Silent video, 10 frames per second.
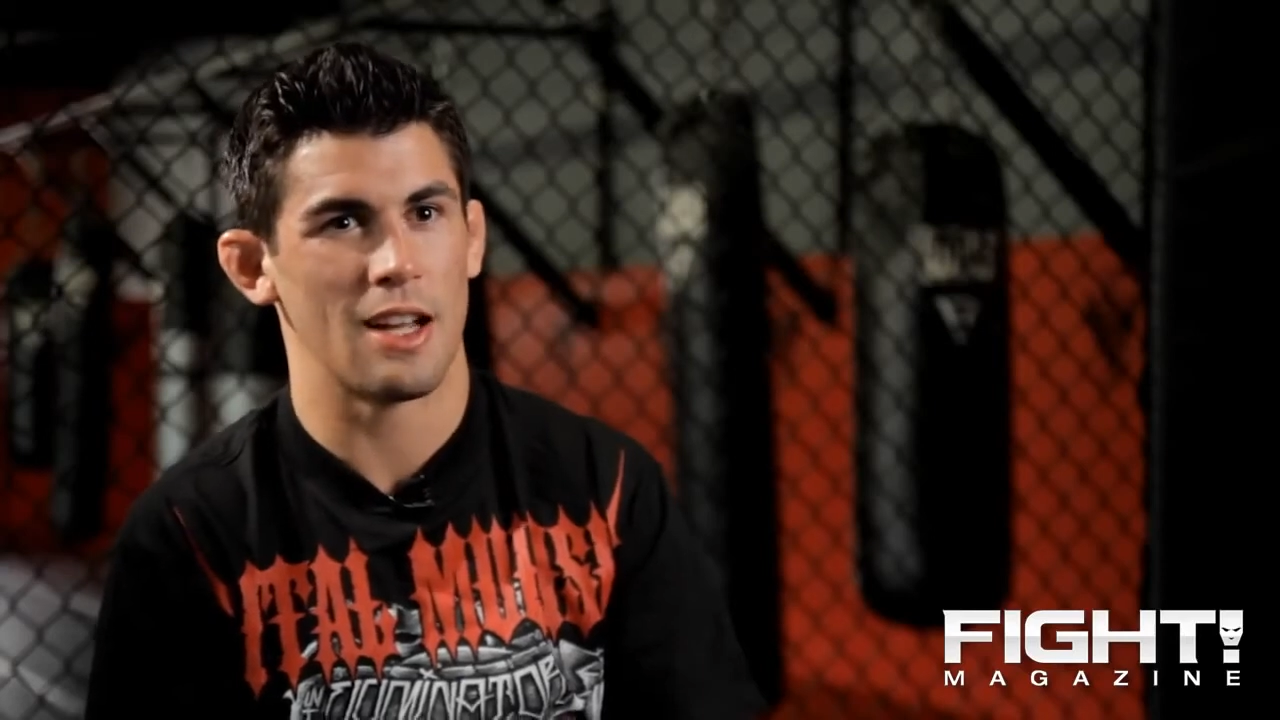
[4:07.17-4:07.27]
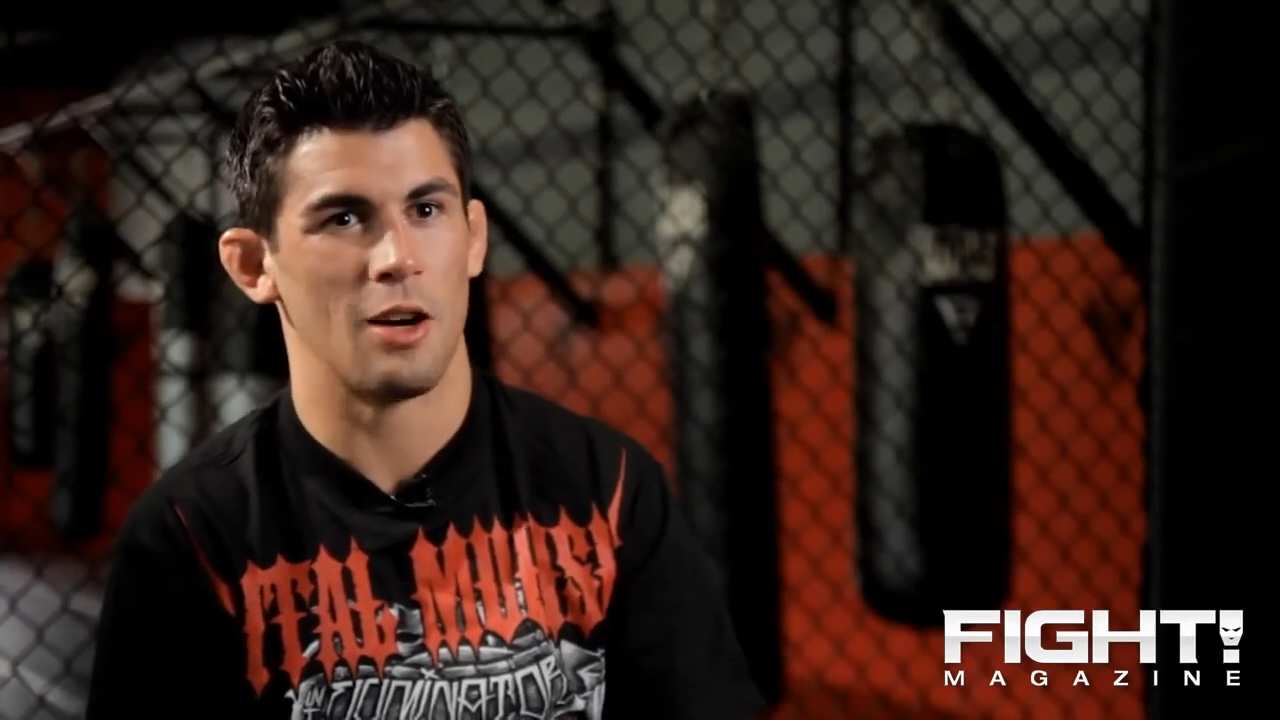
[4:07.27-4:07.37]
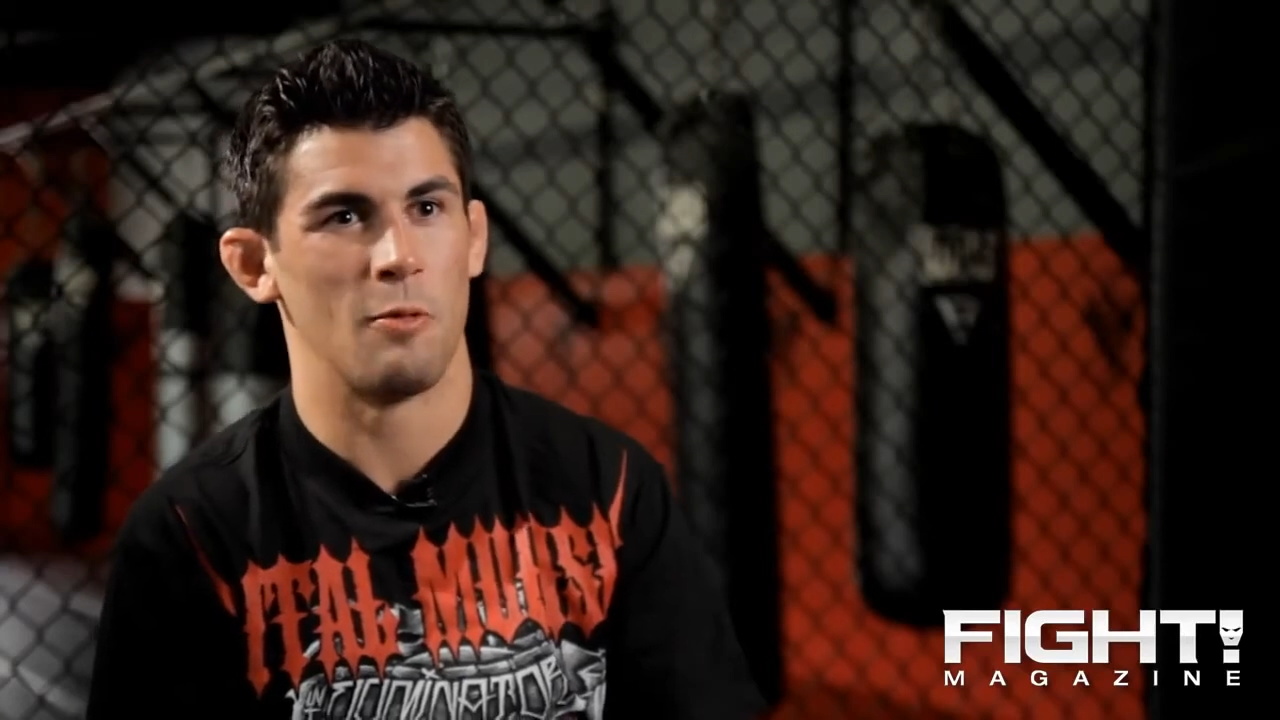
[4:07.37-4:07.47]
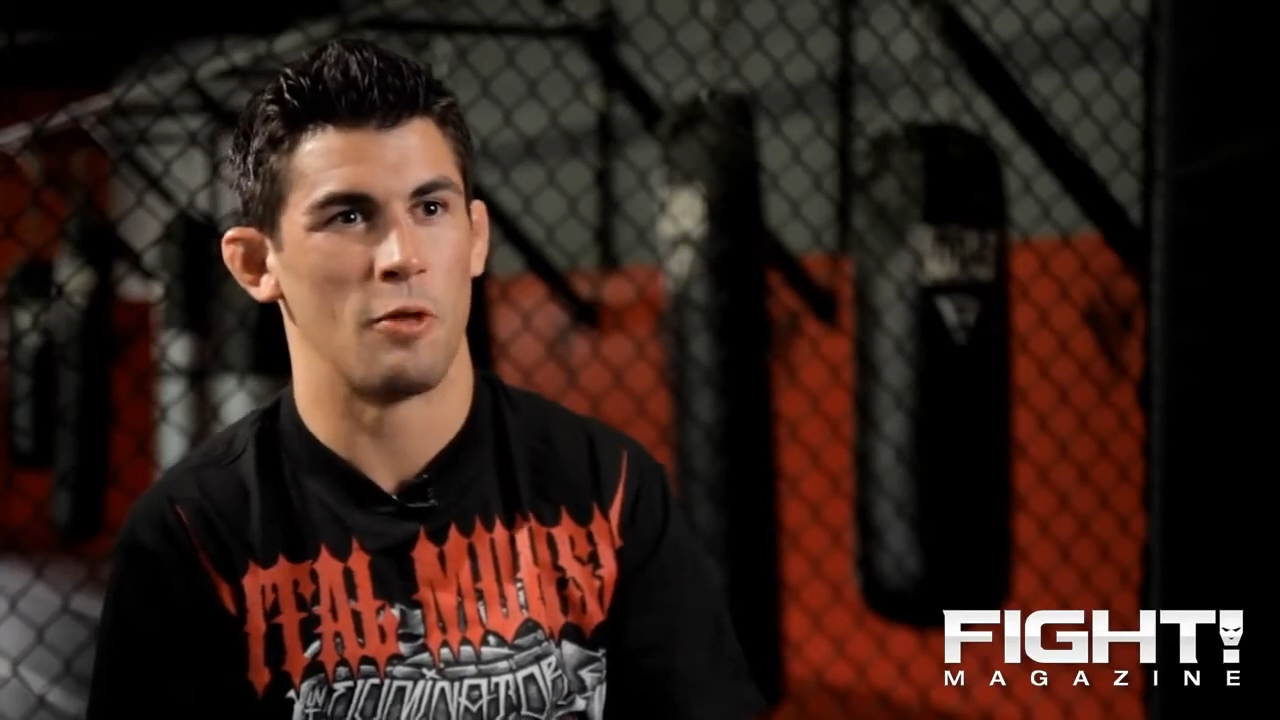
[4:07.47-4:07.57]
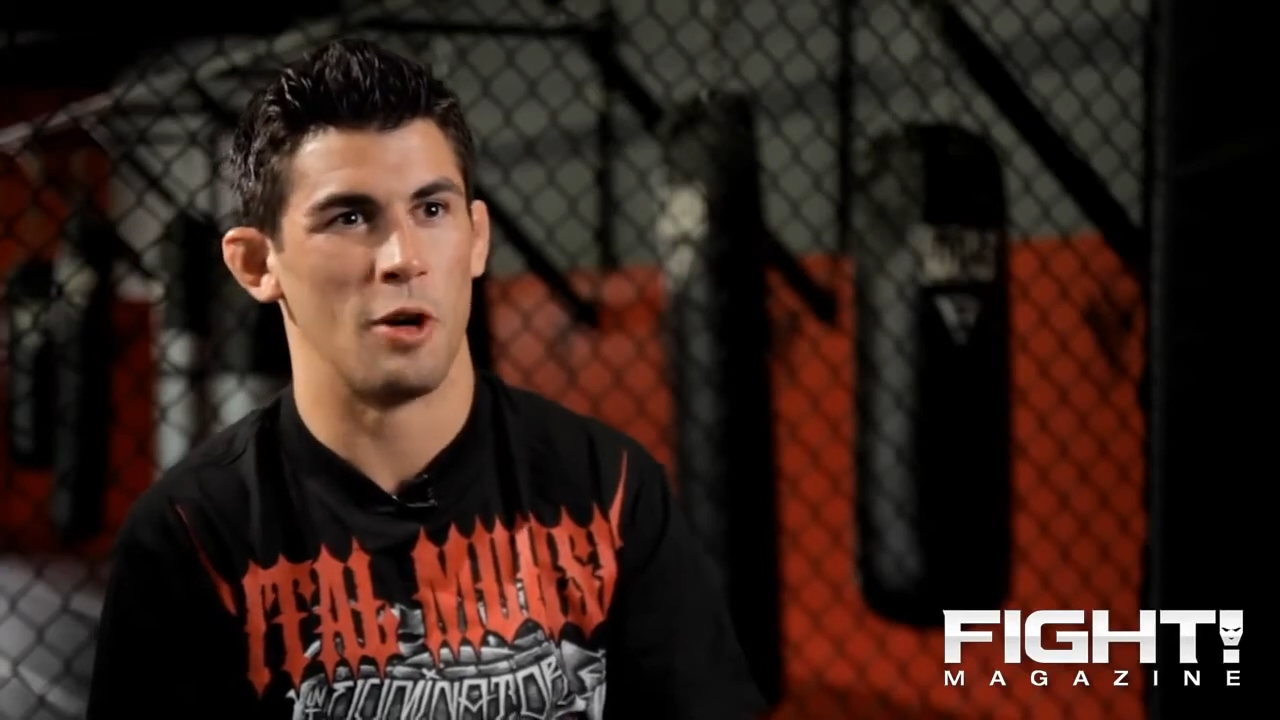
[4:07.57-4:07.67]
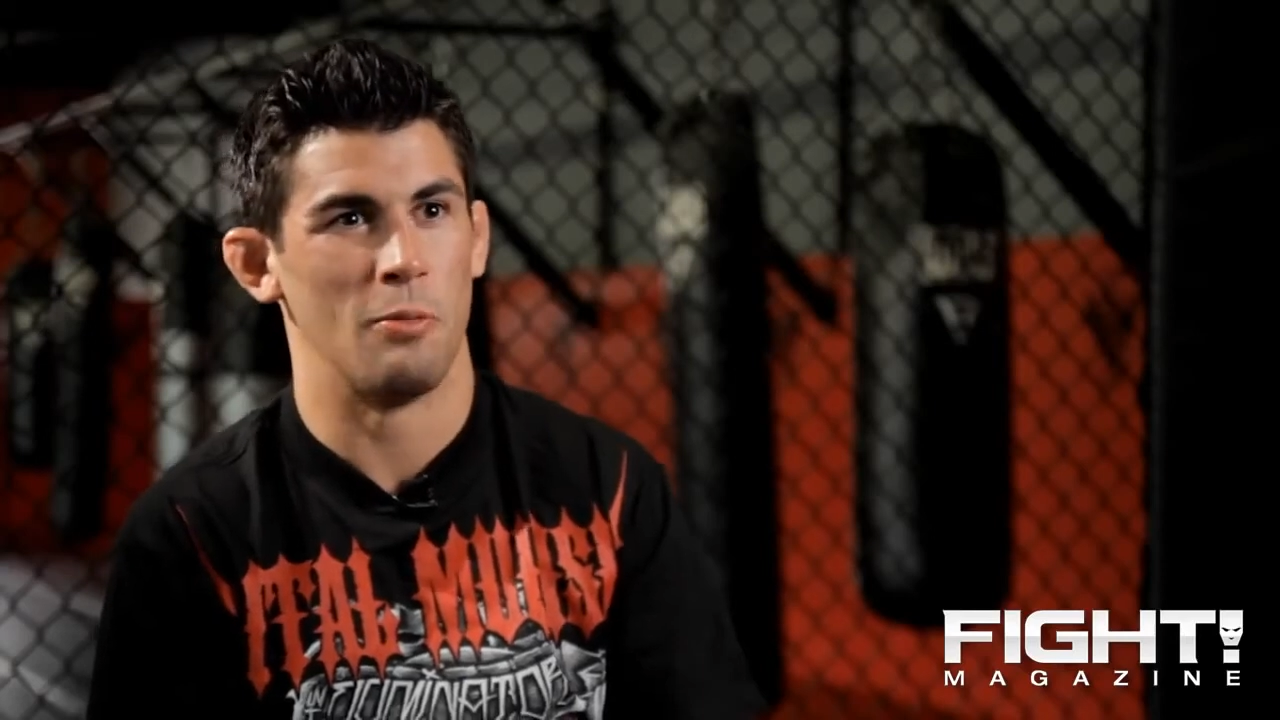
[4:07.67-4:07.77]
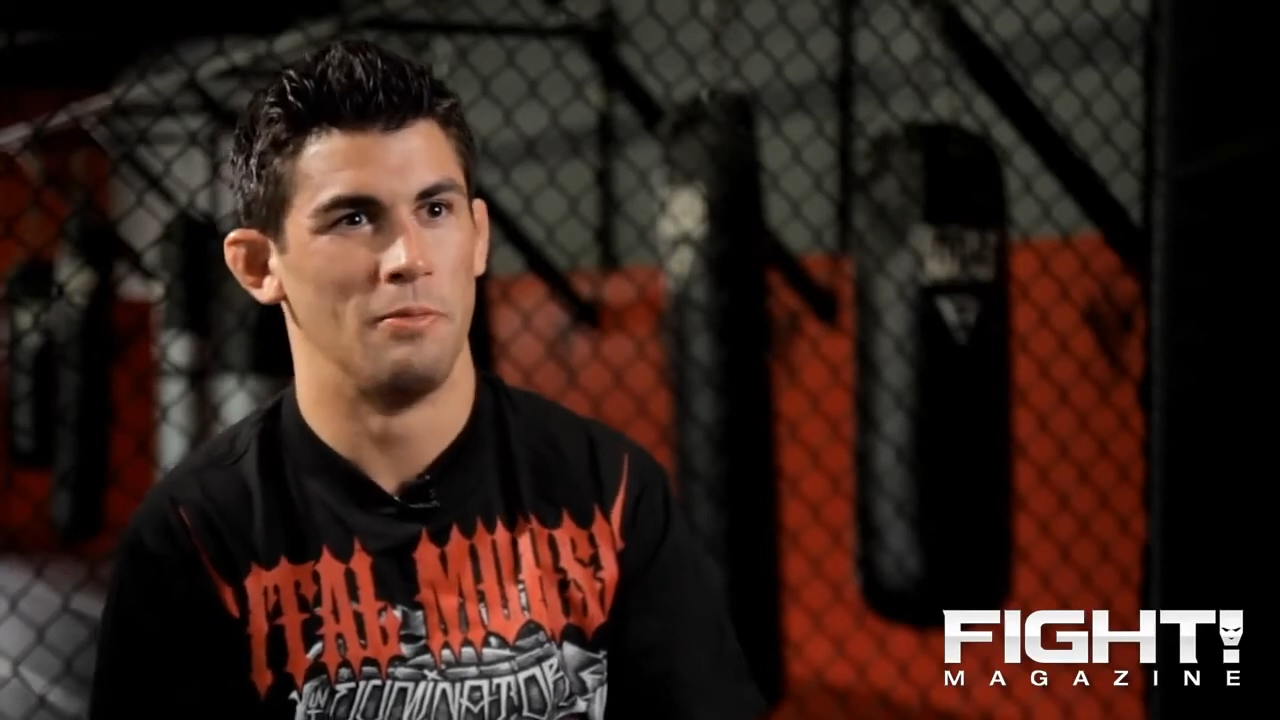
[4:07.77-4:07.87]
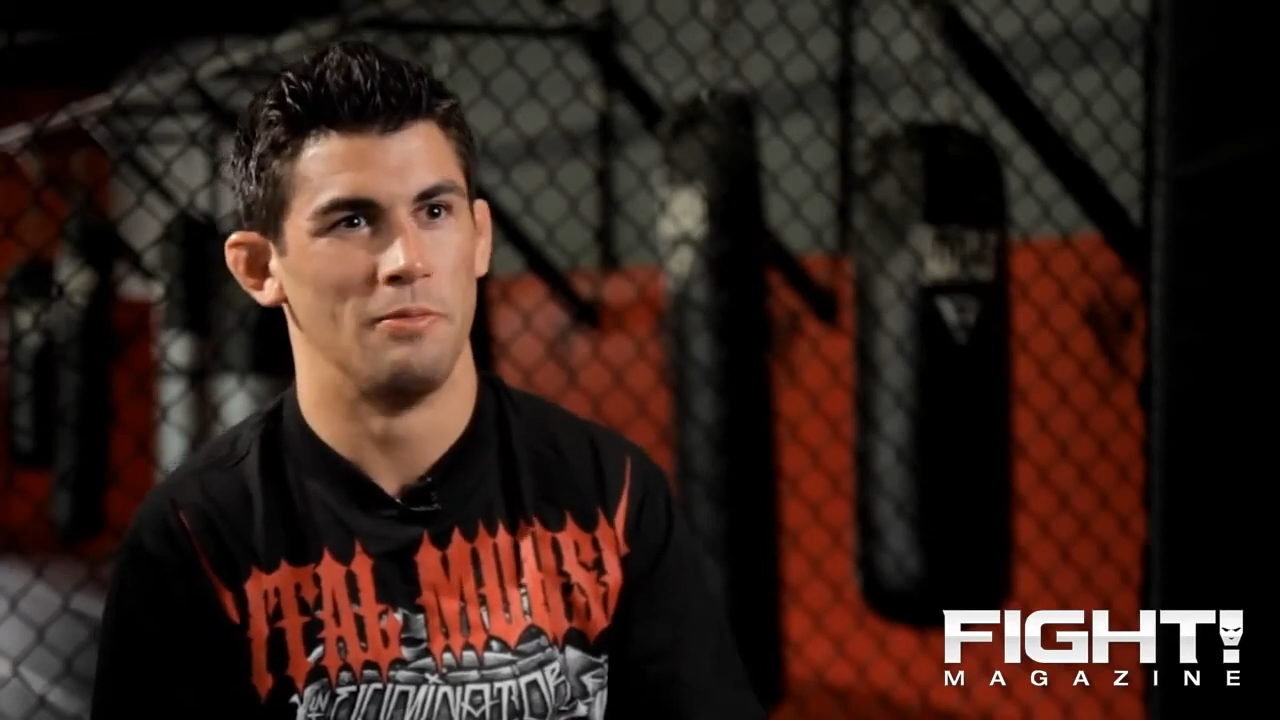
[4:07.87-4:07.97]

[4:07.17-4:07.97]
come from?